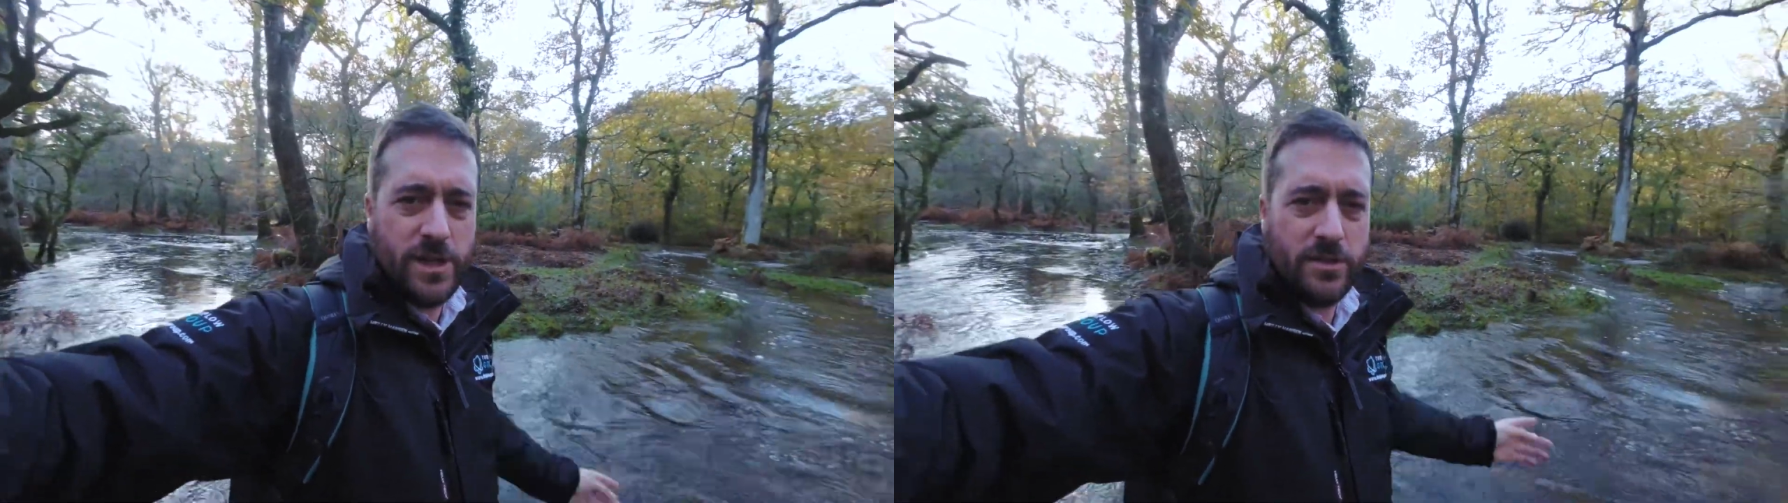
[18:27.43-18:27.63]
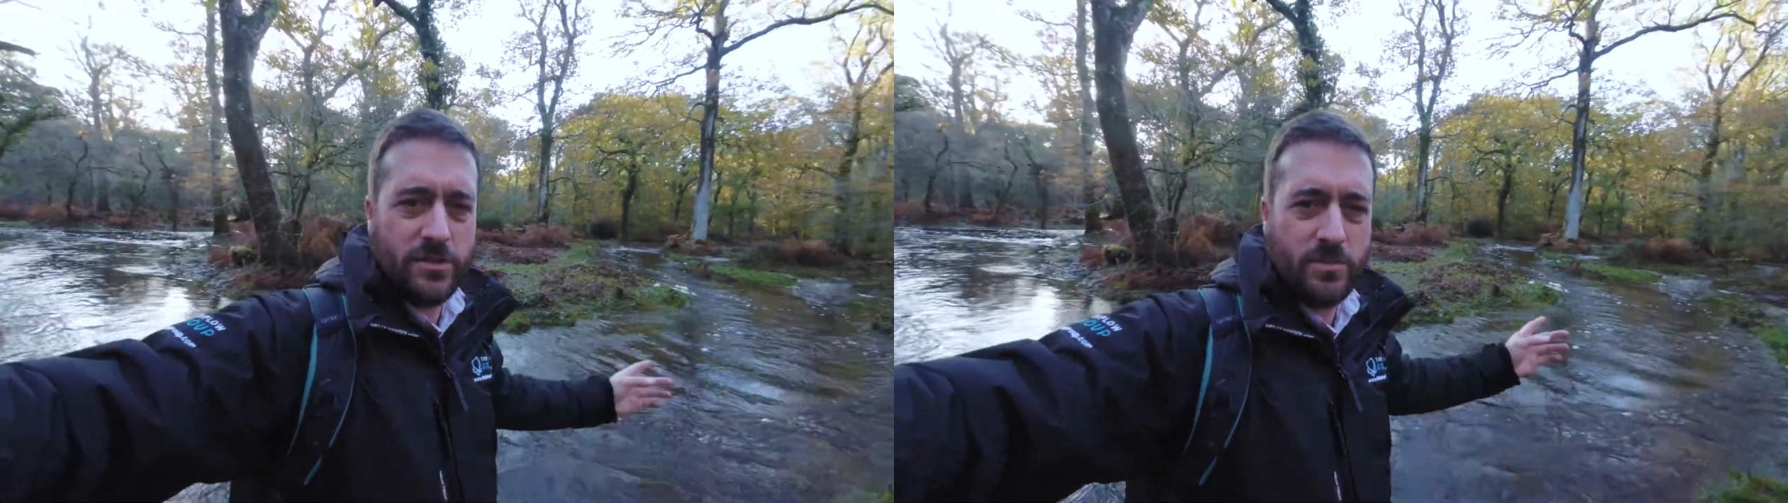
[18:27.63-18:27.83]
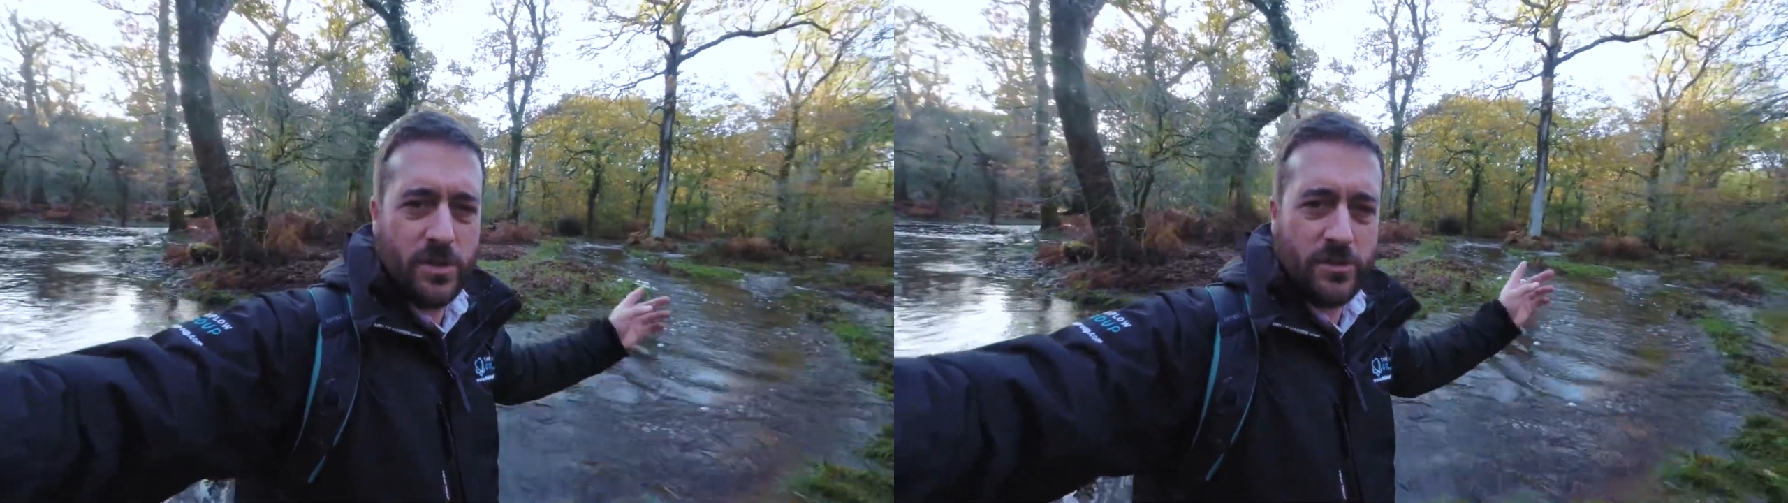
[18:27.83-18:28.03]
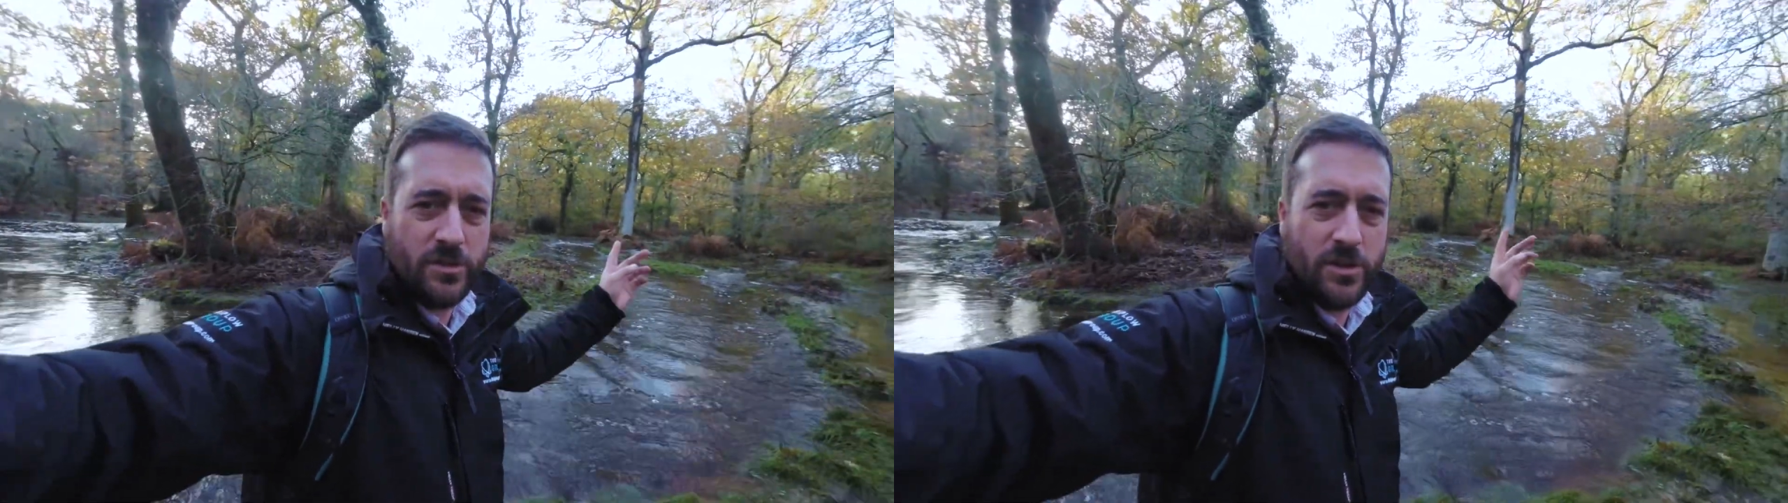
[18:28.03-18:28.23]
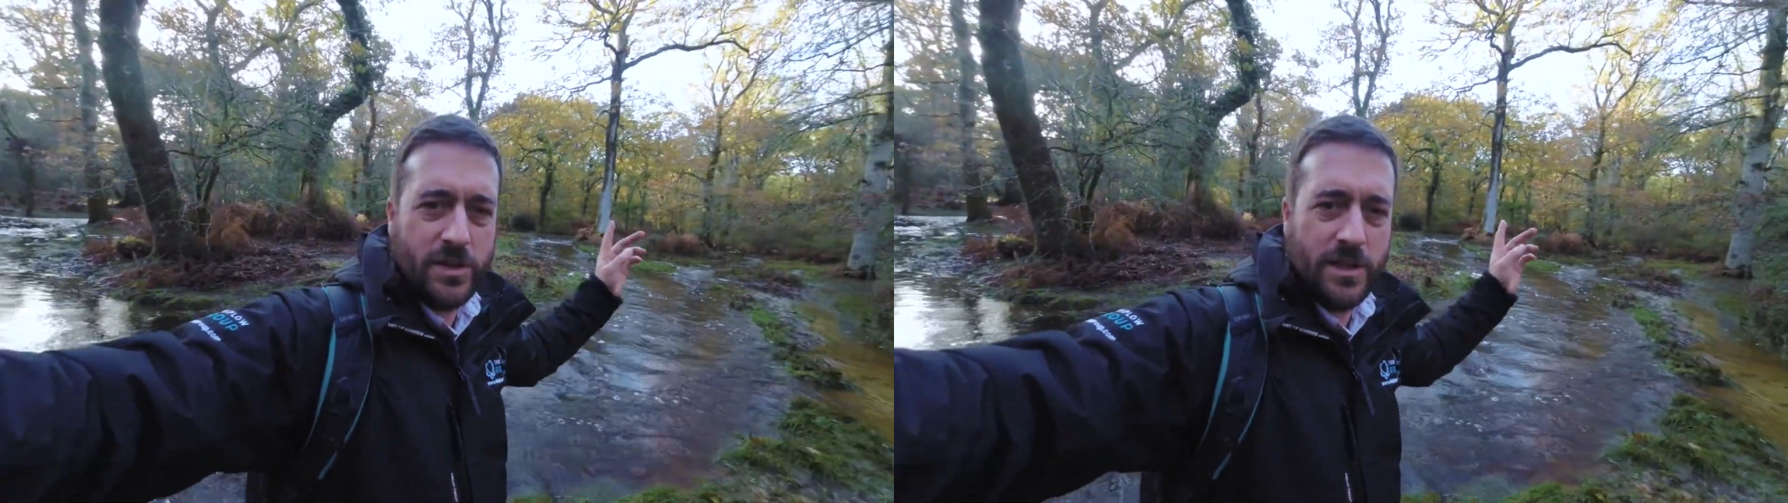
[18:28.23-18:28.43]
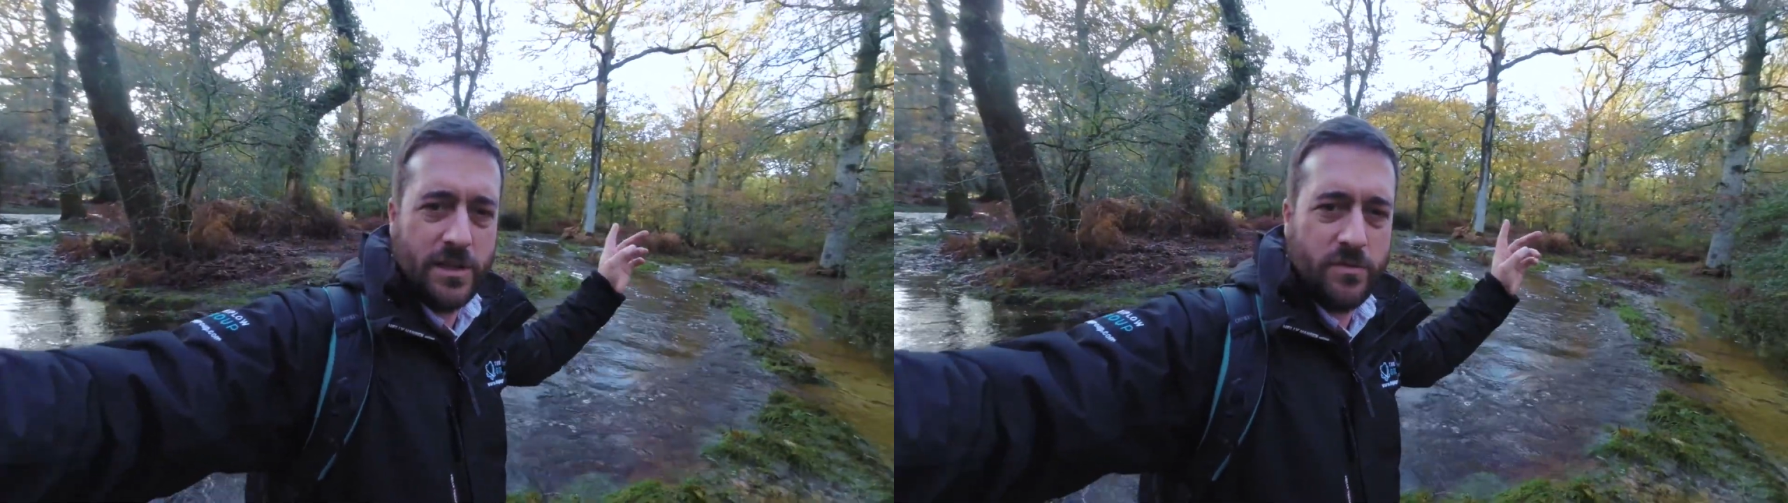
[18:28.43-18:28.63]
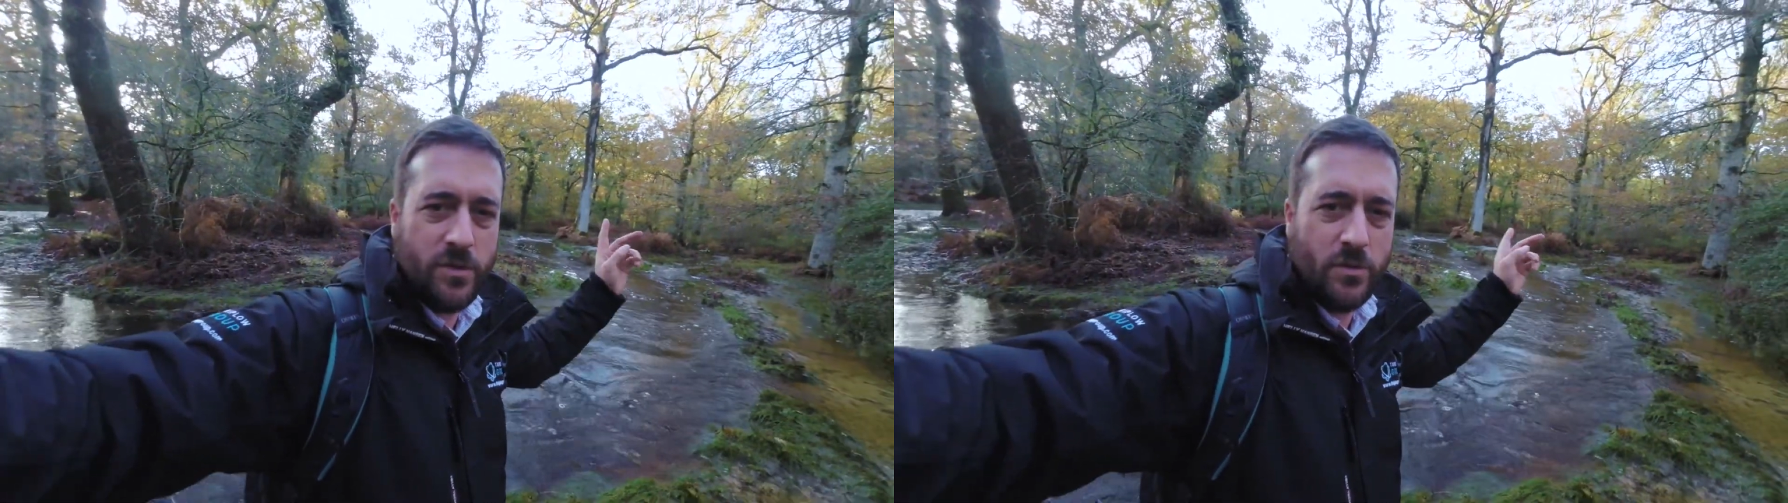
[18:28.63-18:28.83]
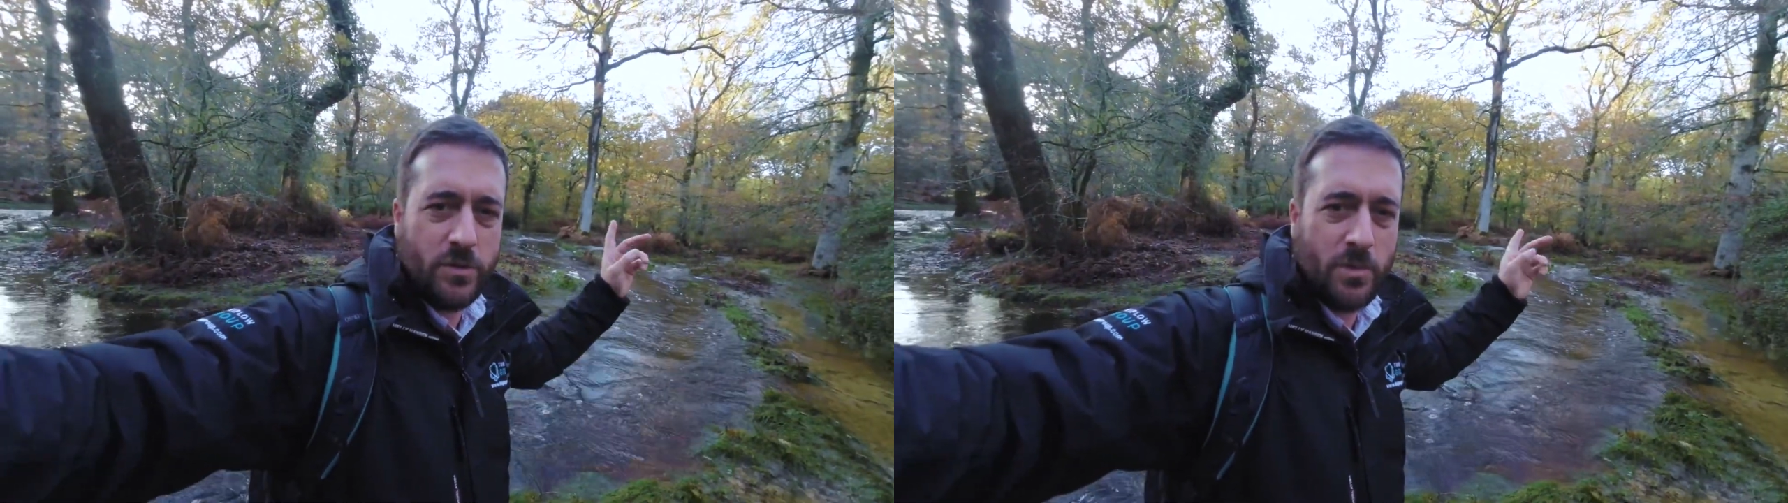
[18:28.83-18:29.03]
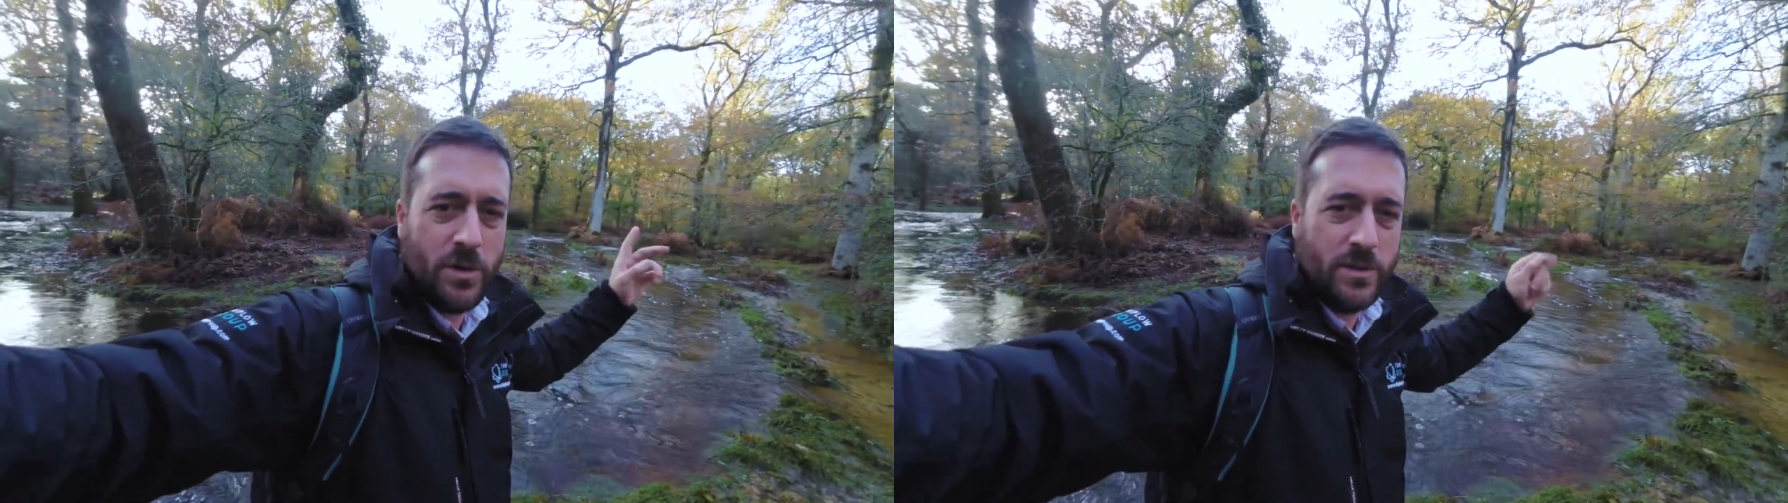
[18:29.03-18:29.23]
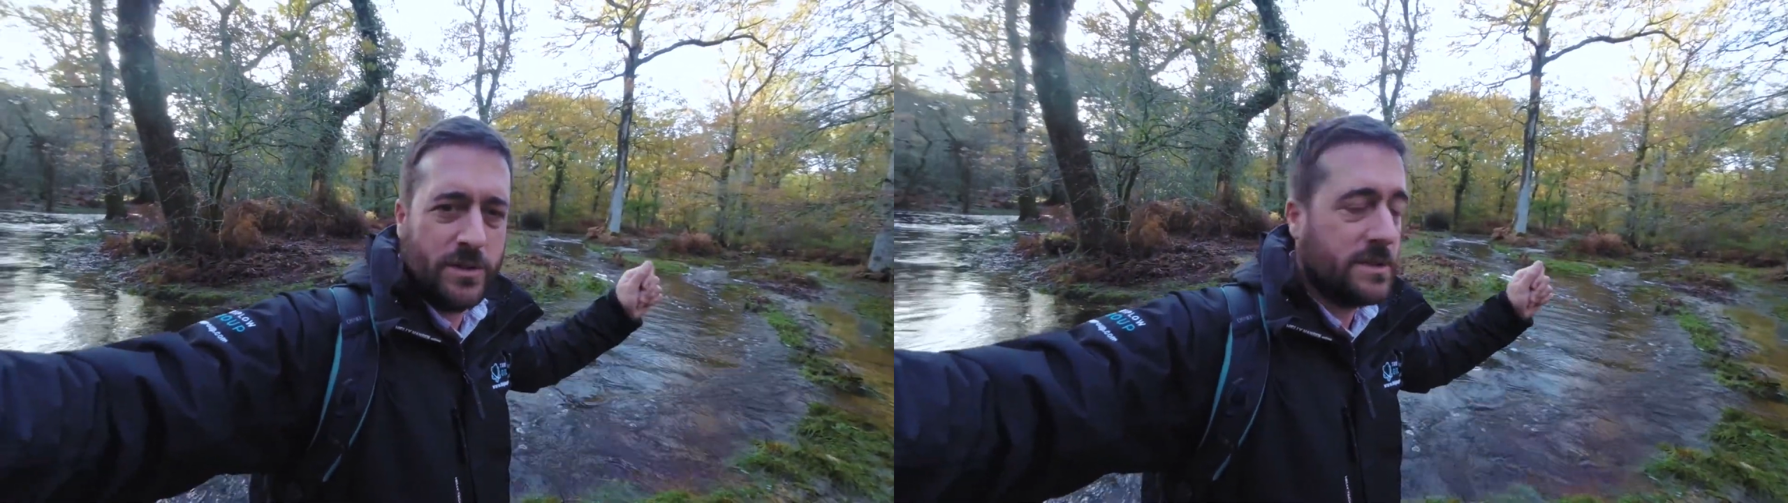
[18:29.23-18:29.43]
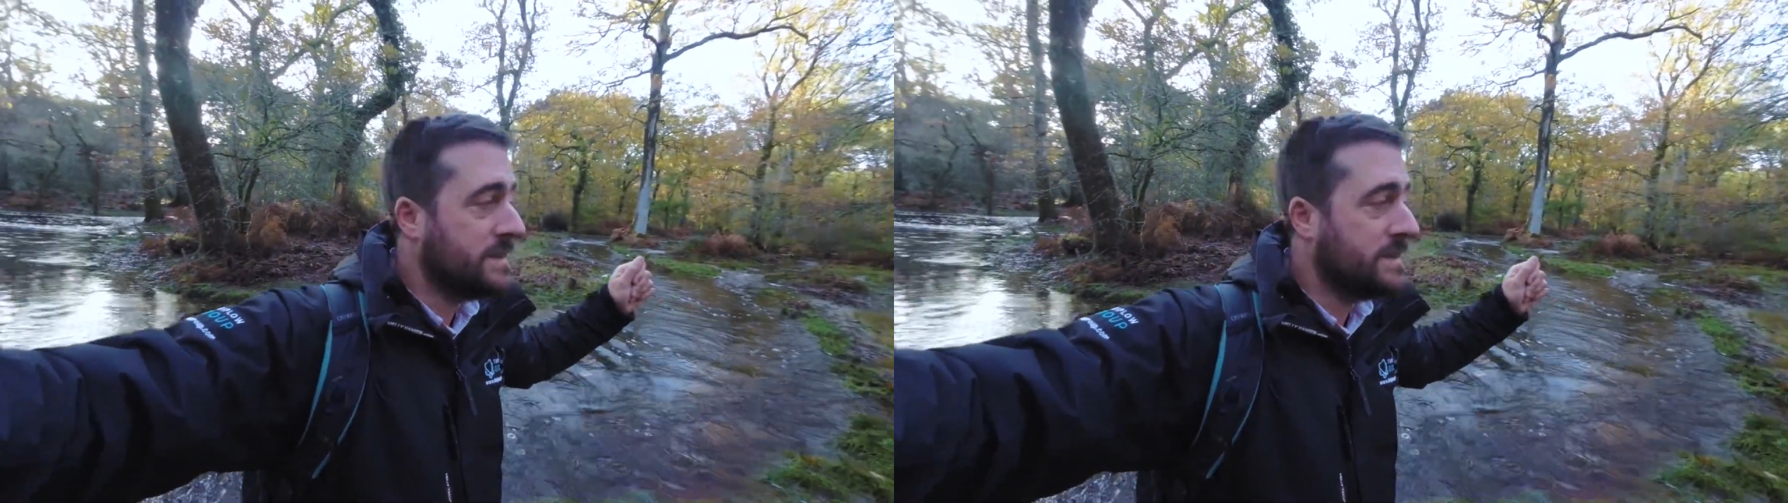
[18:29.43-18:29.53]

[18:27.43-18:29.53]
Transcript: There's some nice light in the forest behind.